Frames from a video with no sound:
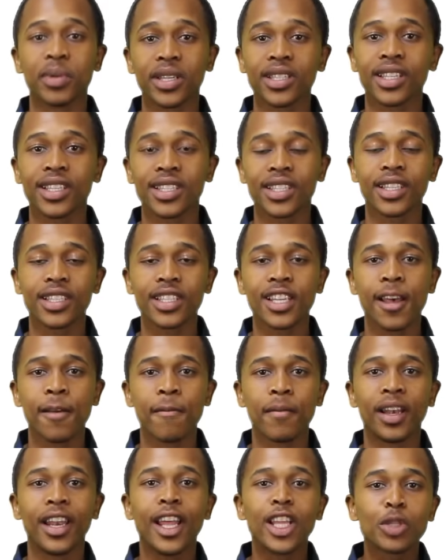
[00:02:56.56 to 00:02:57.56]
businesses,
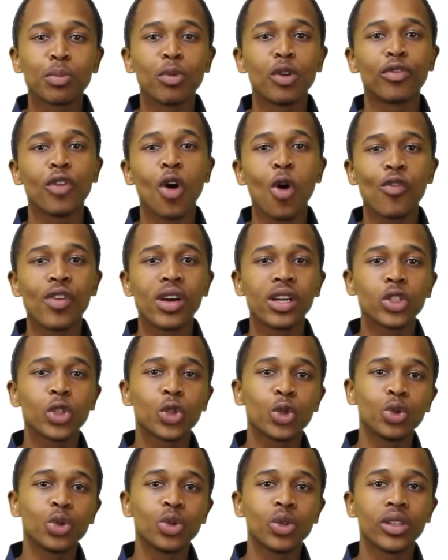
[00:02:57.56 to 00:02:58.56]
let's move over
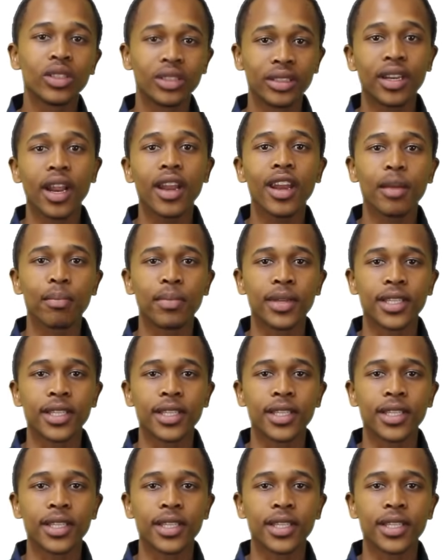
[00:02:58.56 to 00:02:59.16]
to trading